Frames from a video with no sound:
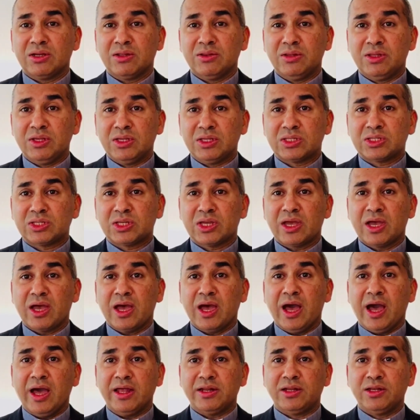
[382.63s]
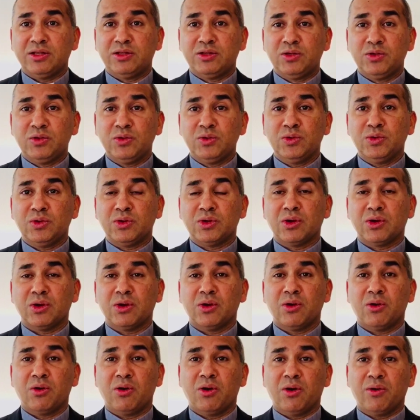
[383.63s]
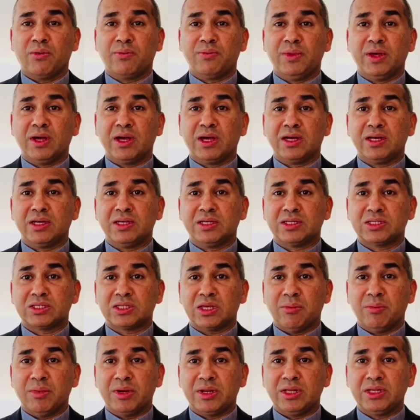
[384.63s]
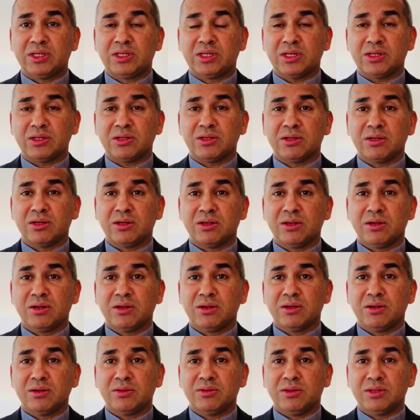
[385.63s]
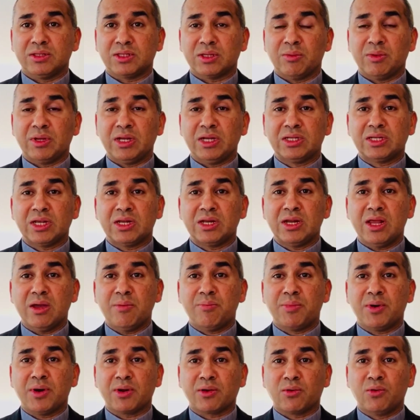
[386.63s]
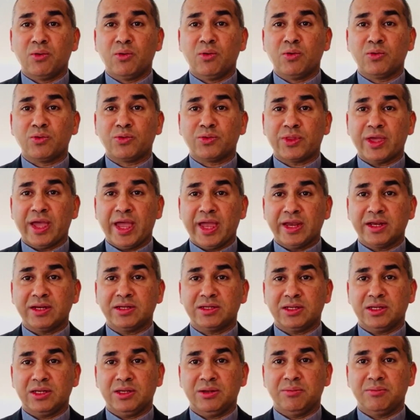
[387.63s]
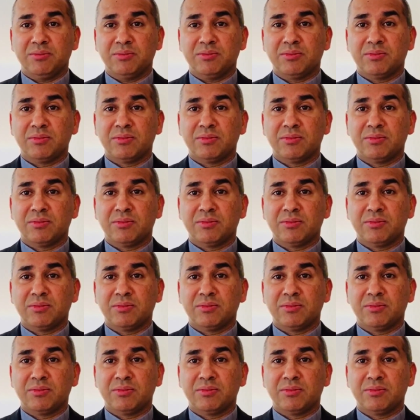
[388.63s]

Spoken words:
this attitude of the Samaritan leper who thanked Him.